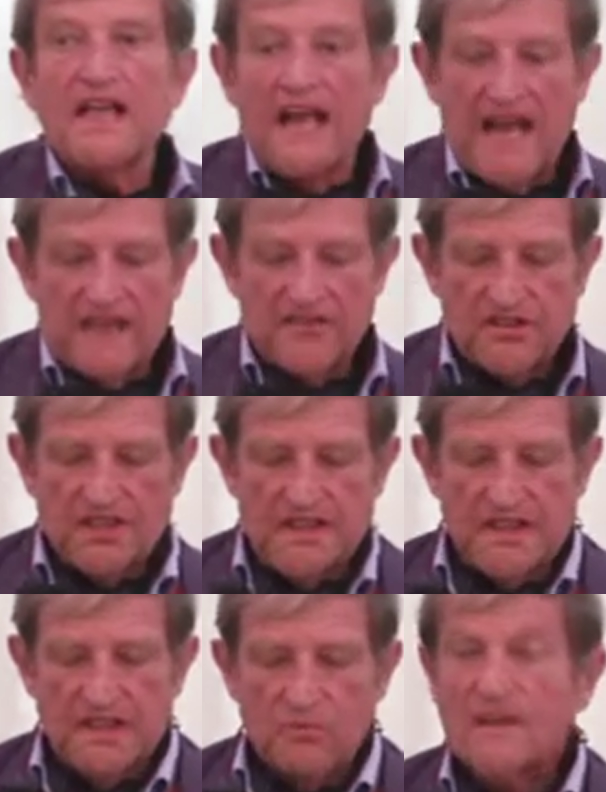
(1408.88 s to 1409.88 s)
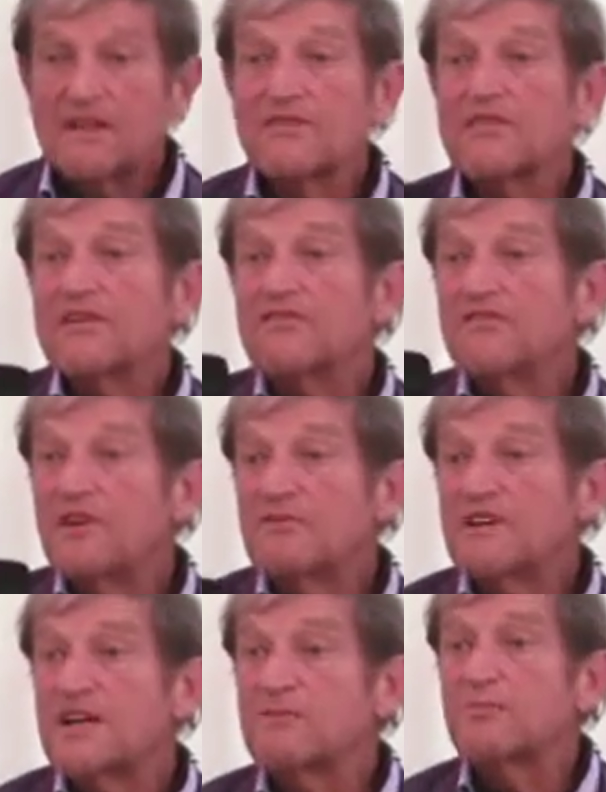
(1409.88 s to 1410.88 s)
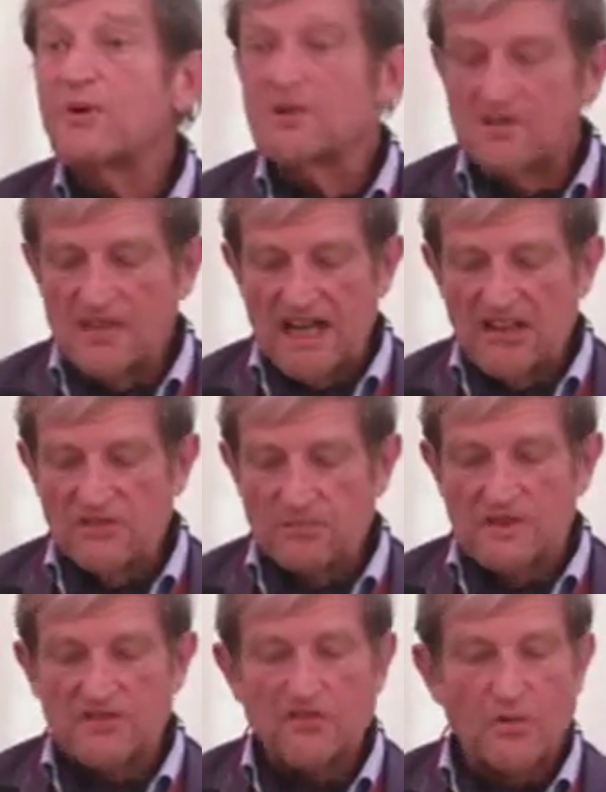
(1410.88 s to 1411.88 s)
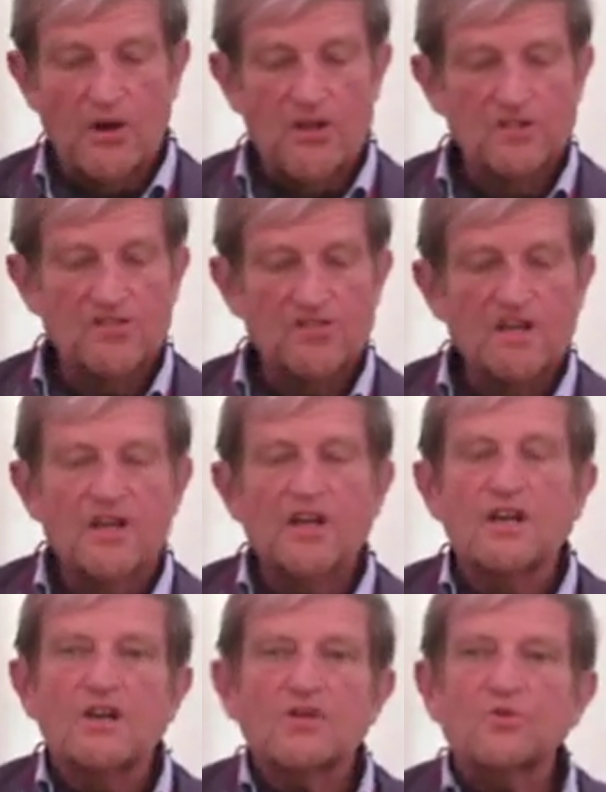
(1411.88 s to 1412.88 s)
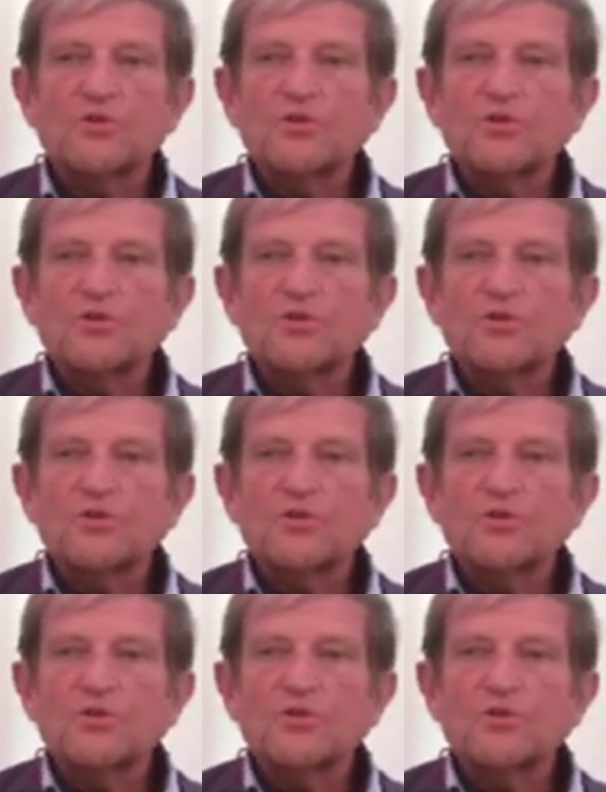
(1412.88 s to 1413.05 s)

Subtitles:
and here one of the very important aspects was to